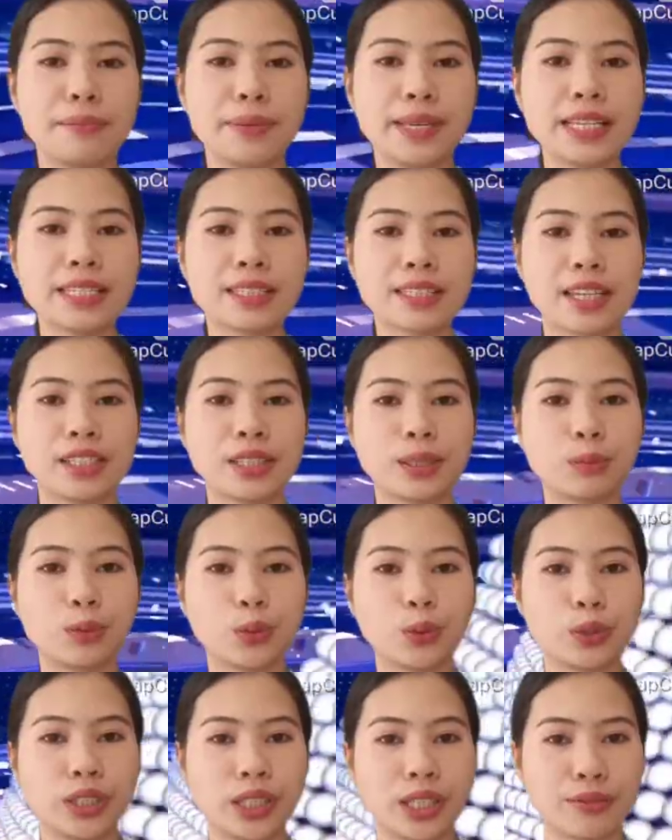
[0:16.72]

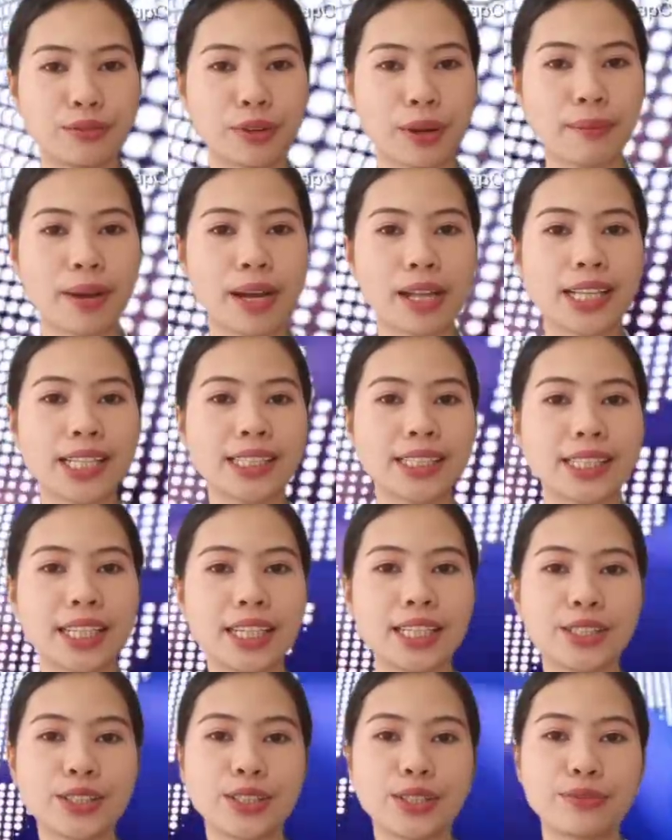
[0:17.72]
BSHM 2D from Aklan
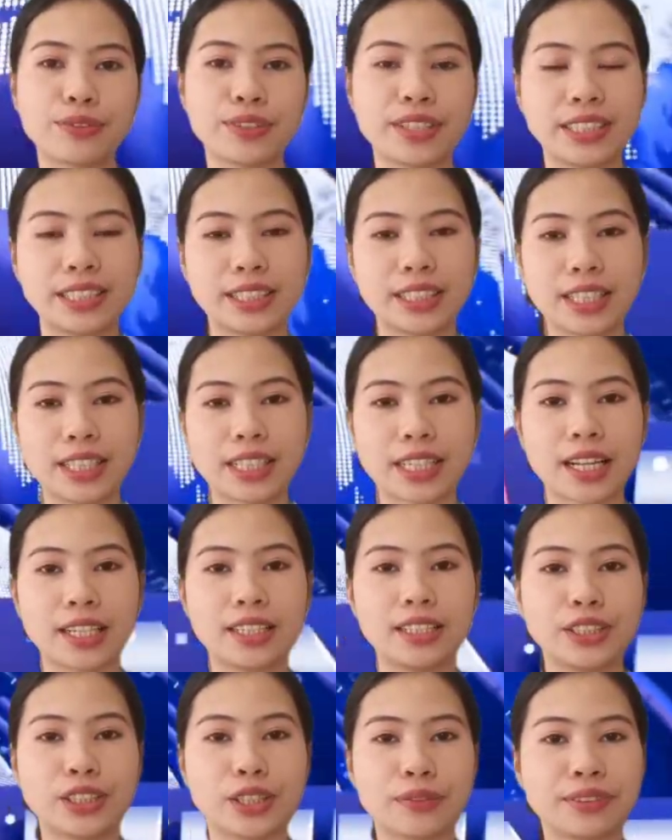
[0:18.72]
State University
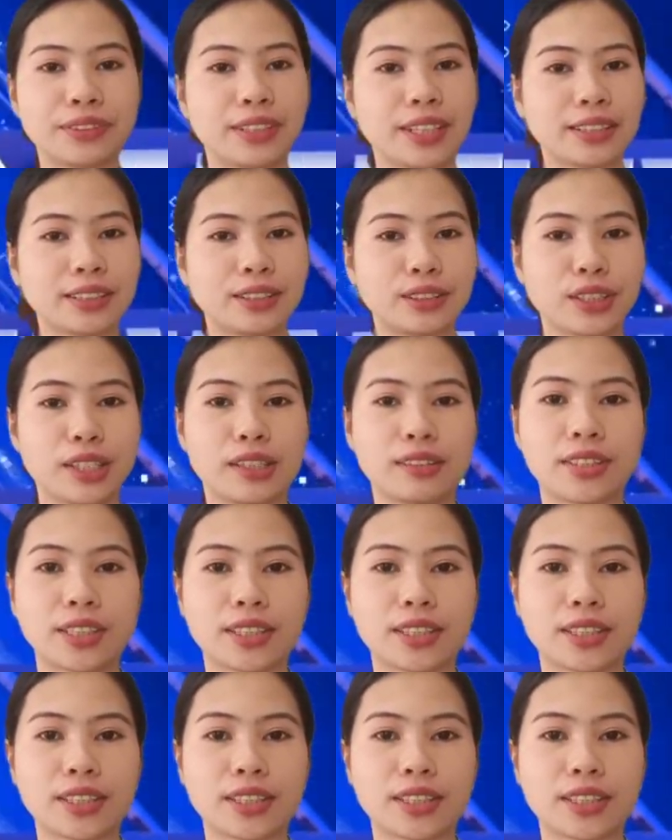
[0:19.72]
College of Industrial